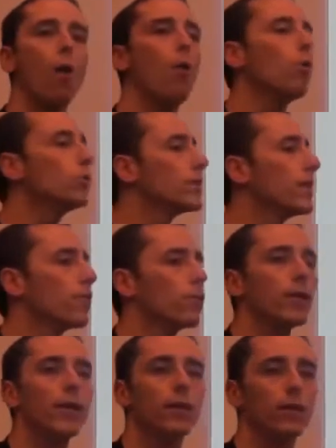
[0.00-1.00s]
how old is
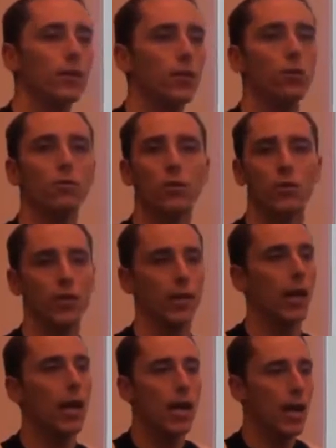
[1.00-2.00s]
everyone here at the
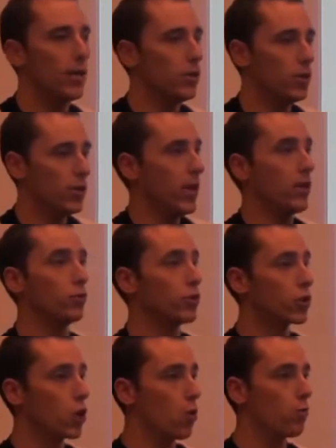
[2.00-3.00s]
university? And then you'll
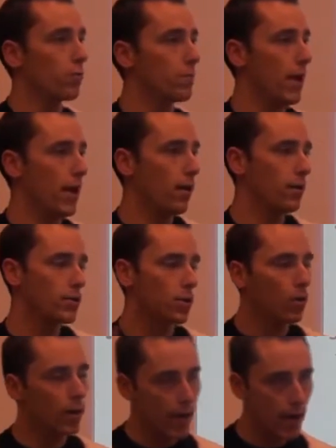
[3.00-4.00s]
just go from there.
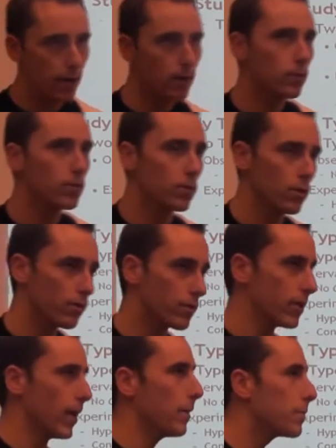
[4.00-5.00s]
So again, 2
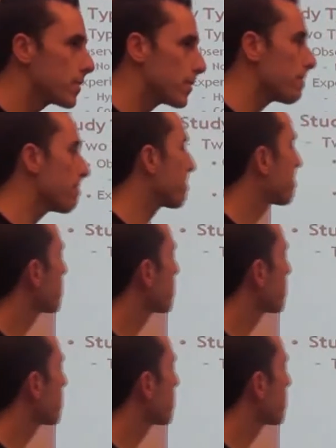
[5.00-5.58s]
different types.